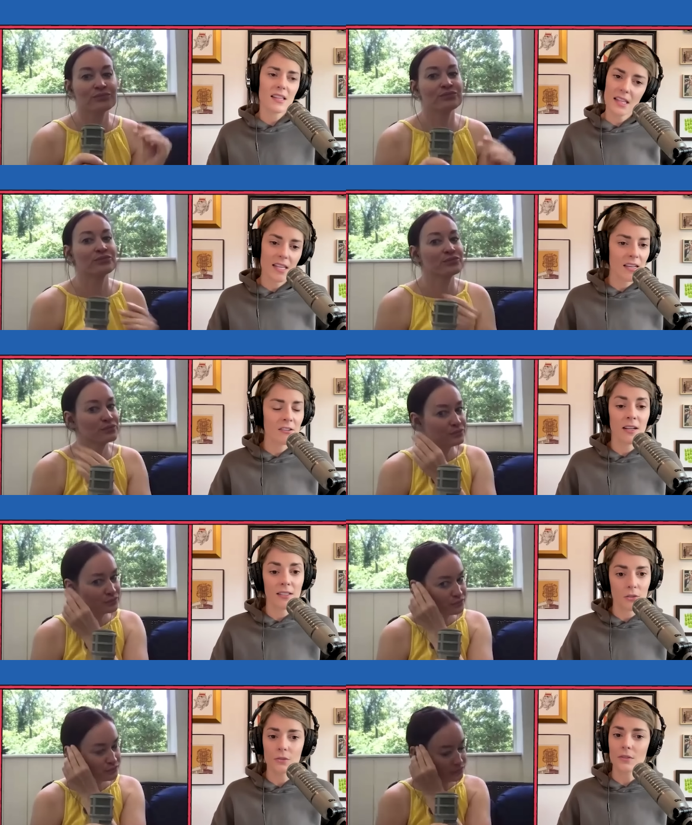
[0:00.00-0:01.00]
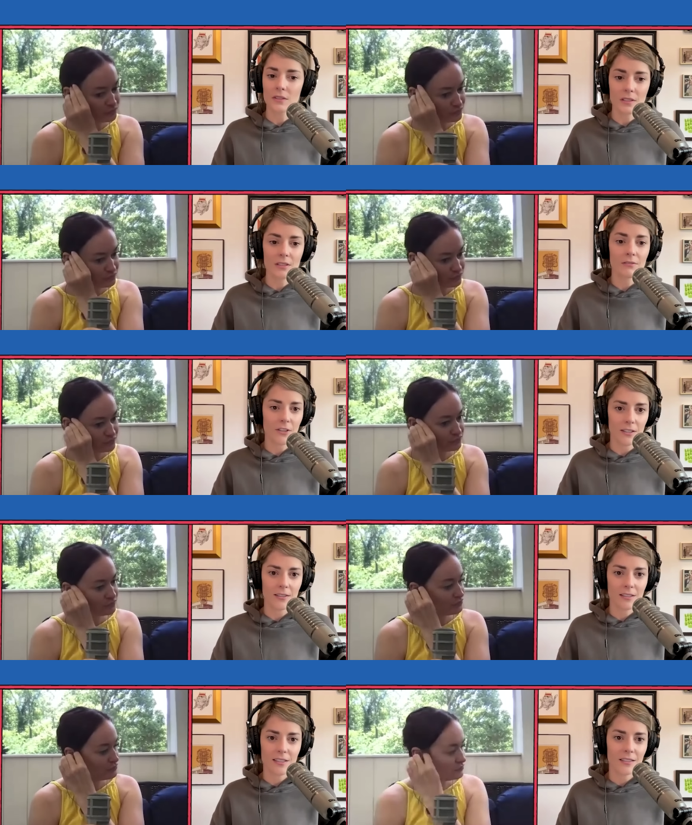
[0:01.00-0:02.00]
Speaker 1: the internet tools
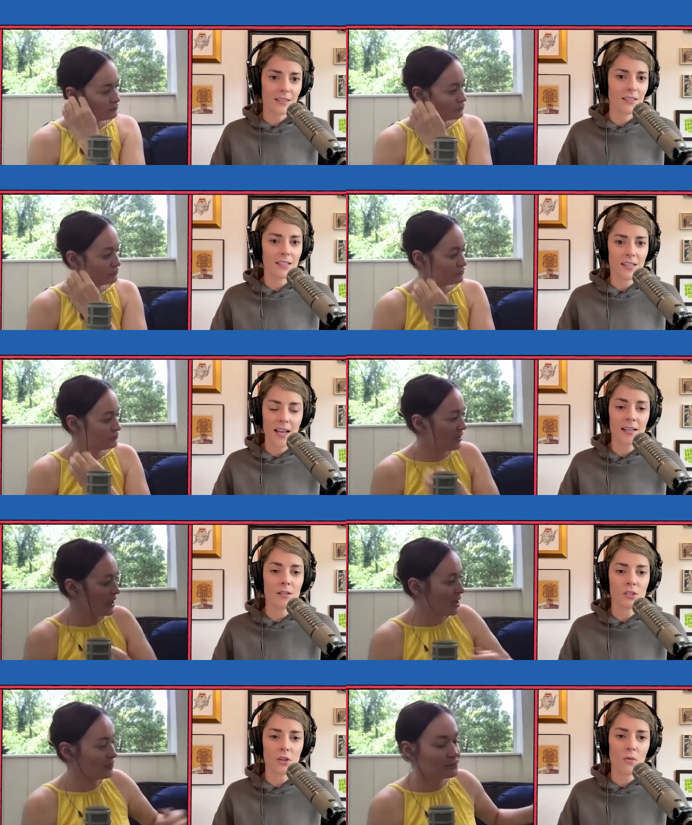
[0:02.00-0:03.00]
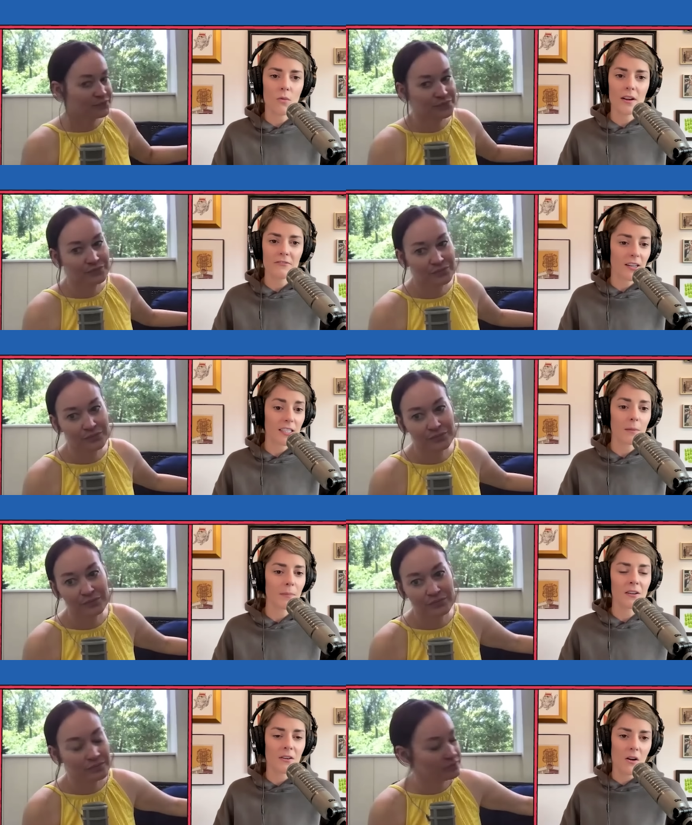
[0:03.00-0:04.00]
first. And so we're fucked up in
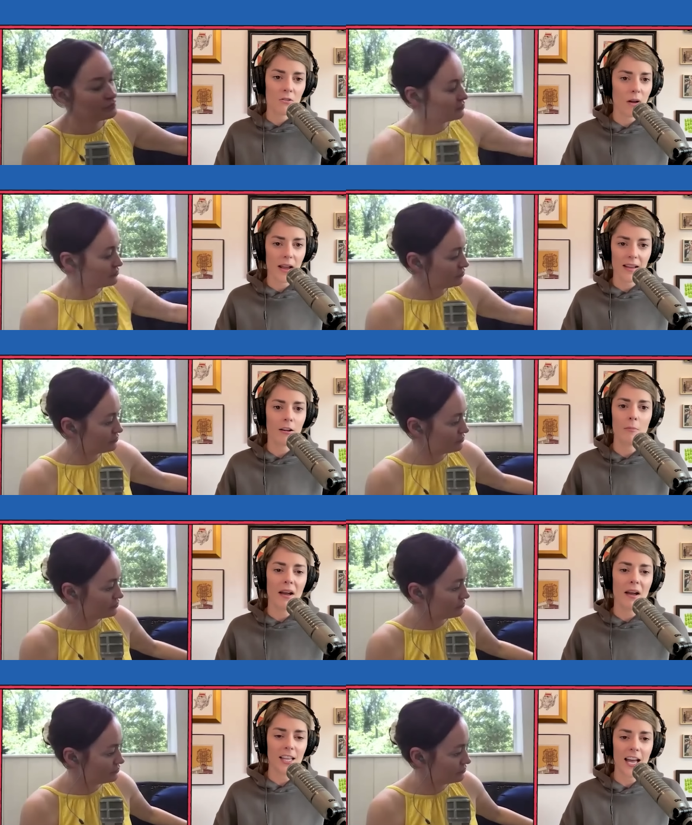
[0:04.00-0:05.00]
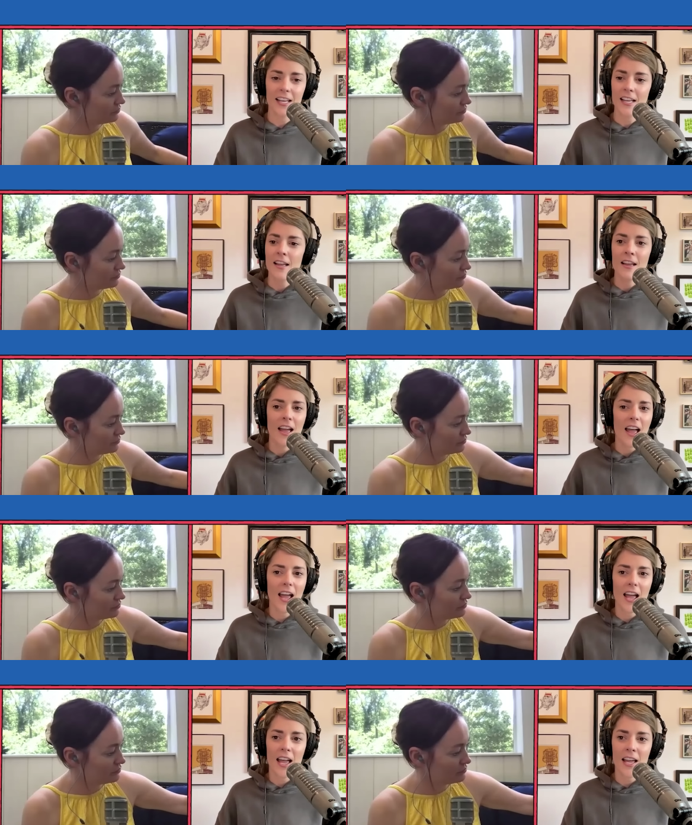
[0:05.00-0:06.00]
our own way about that.
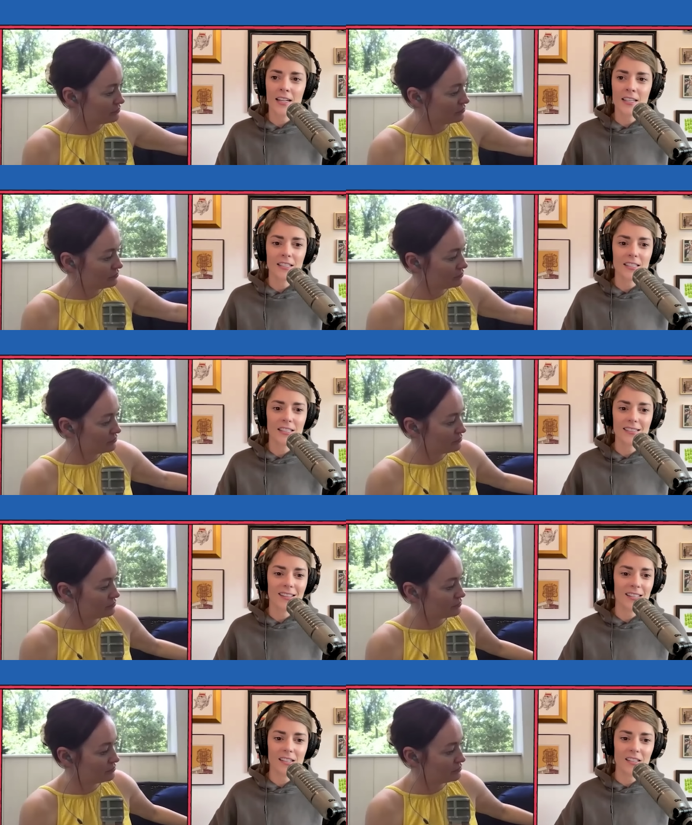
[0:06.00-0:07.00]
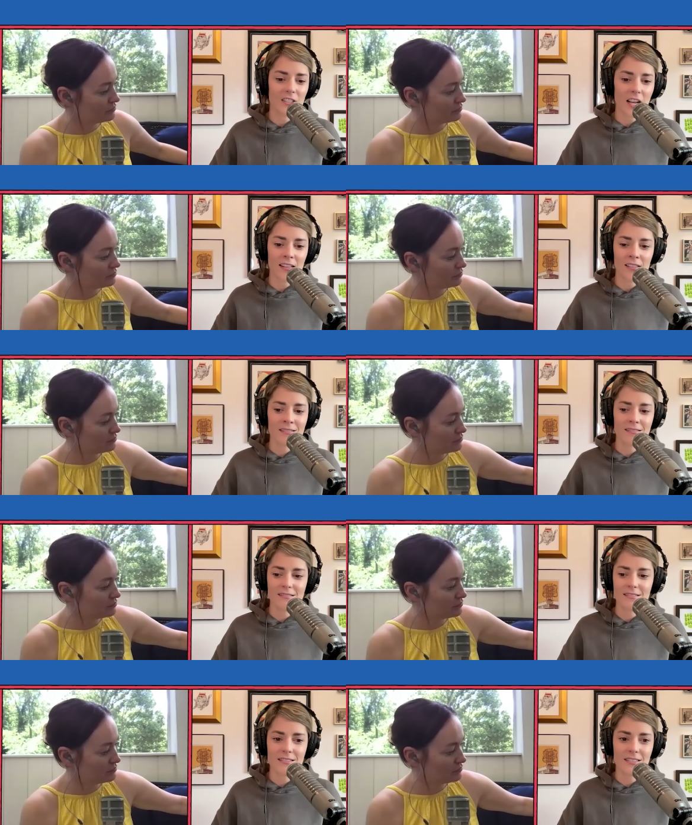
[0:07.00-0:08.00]
And then the Gen
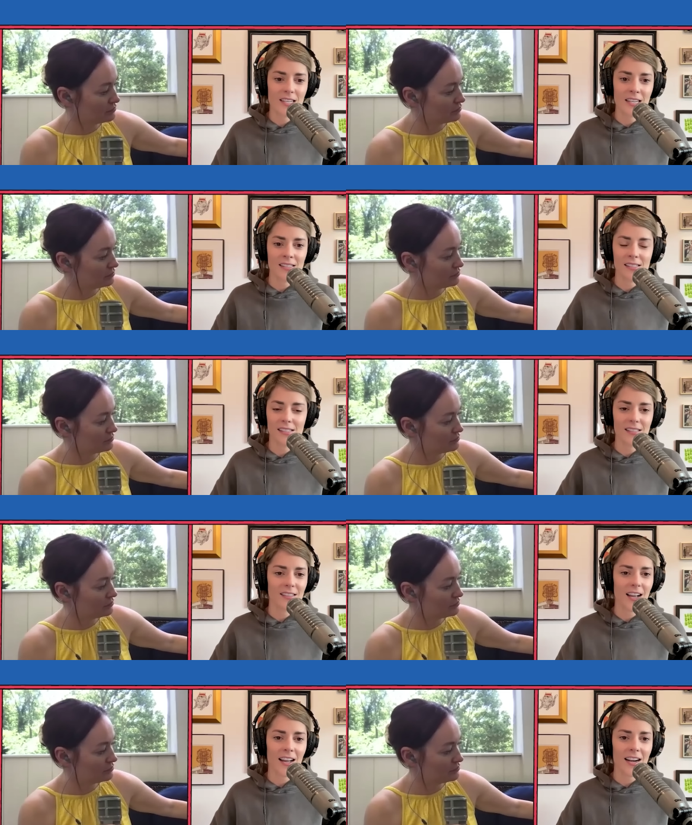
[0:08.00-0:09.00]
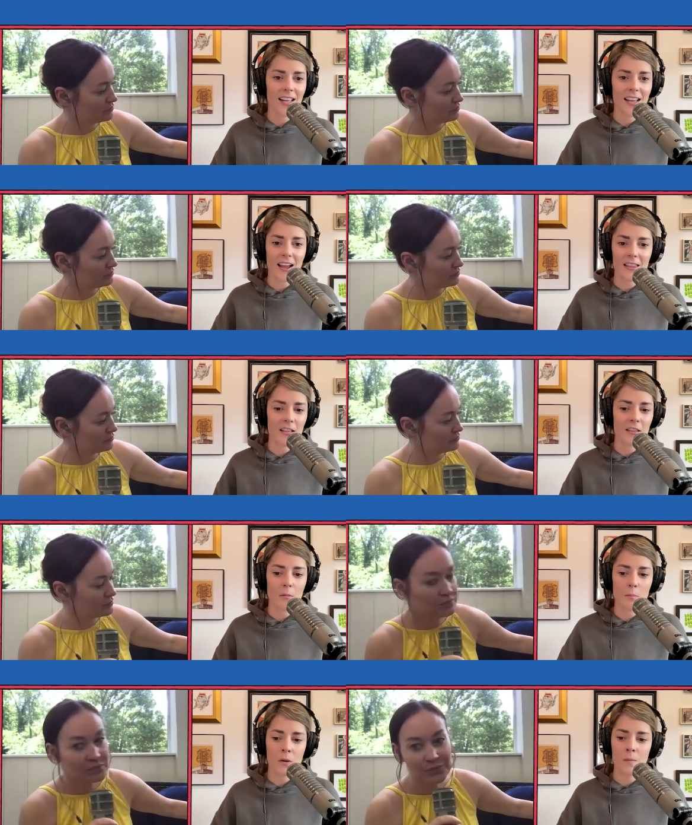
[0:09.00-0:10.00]
Zs got it. And then the
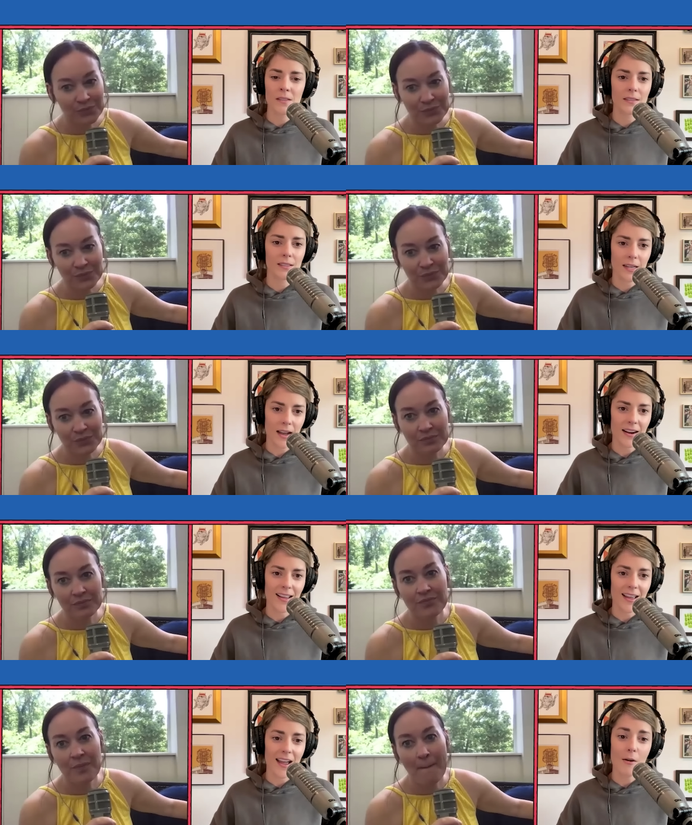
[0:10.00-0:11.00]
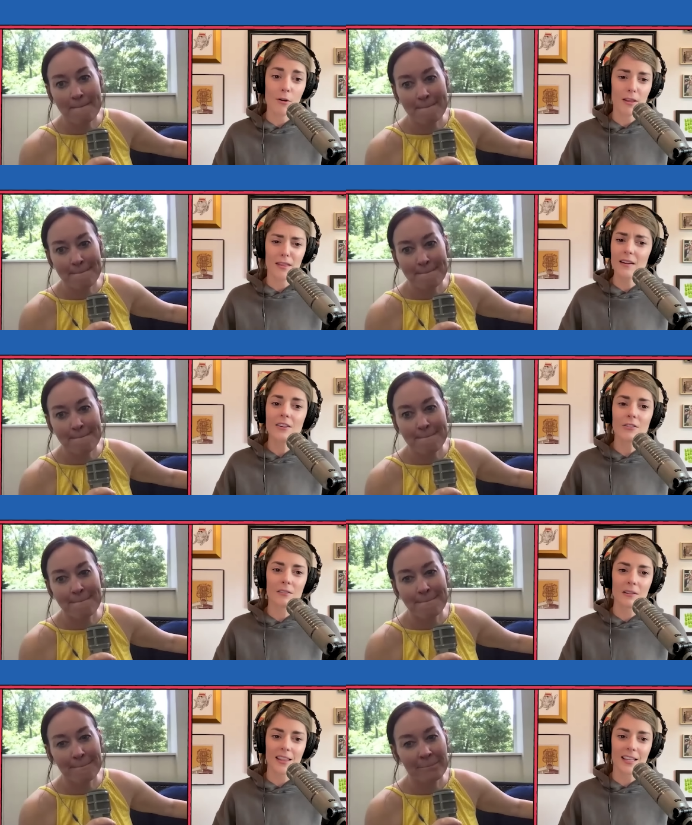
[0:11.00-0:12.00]
boomers got it. And what they're doing
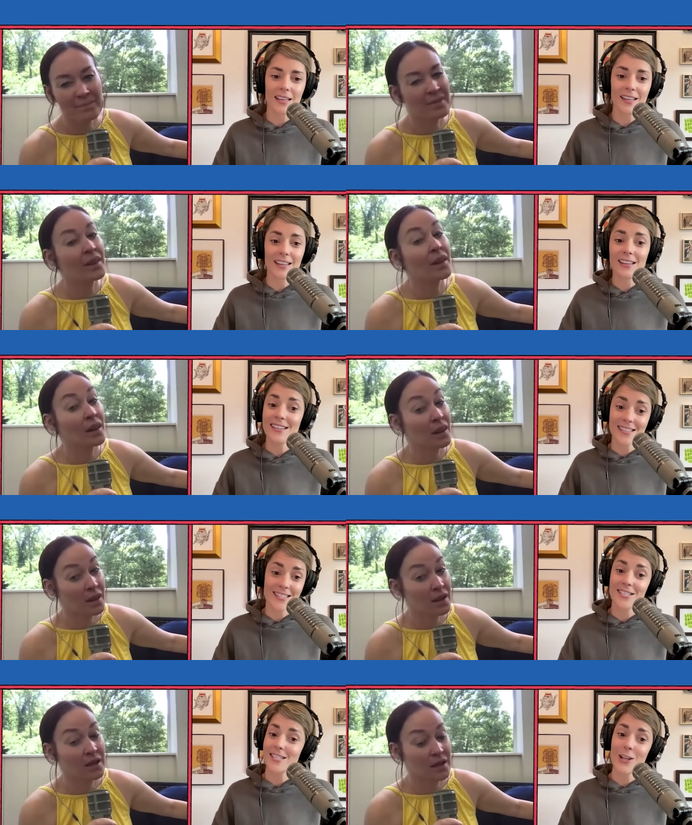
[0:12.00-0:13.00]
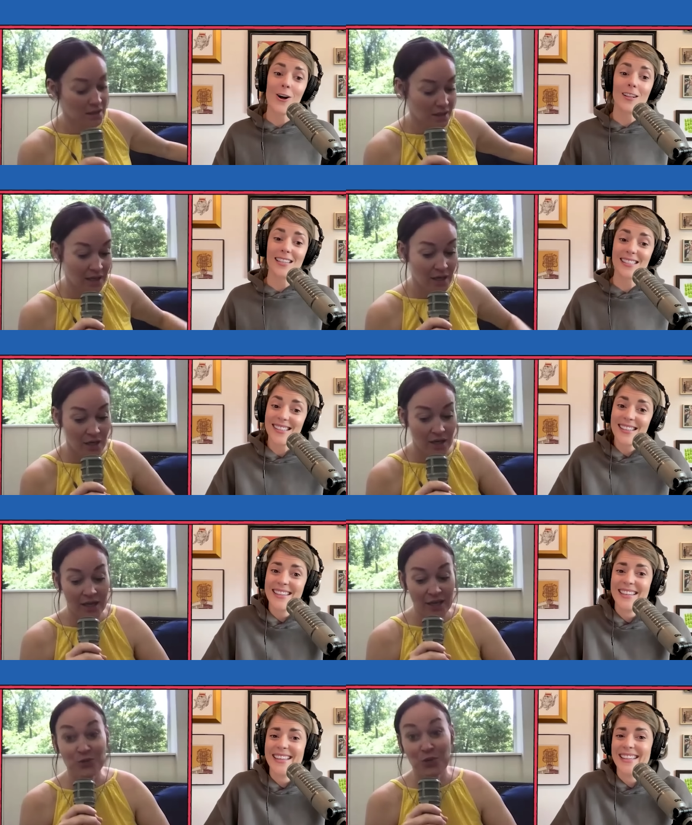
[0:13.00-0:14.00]
with it is just lawless.
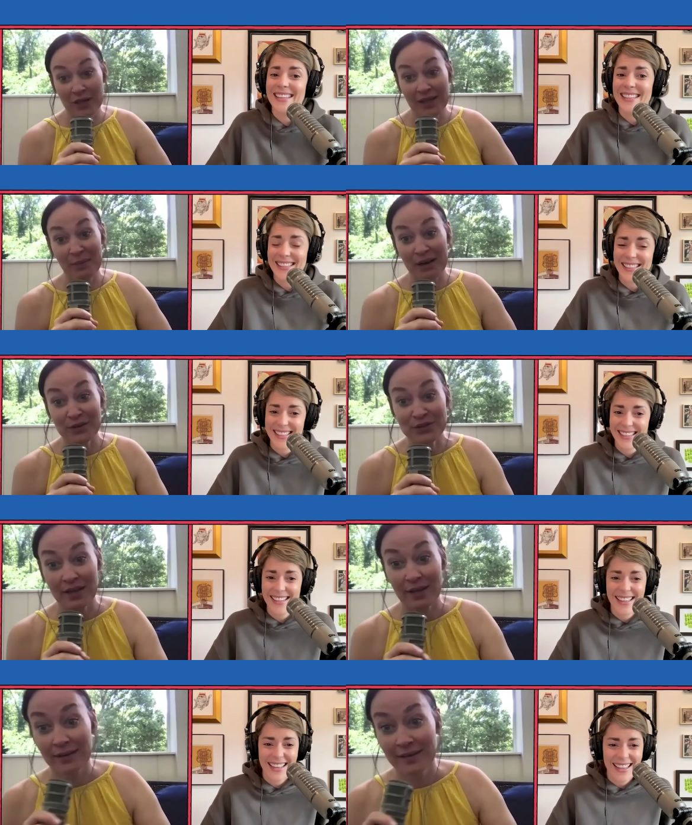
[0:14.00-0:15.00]
It's really embarrassing.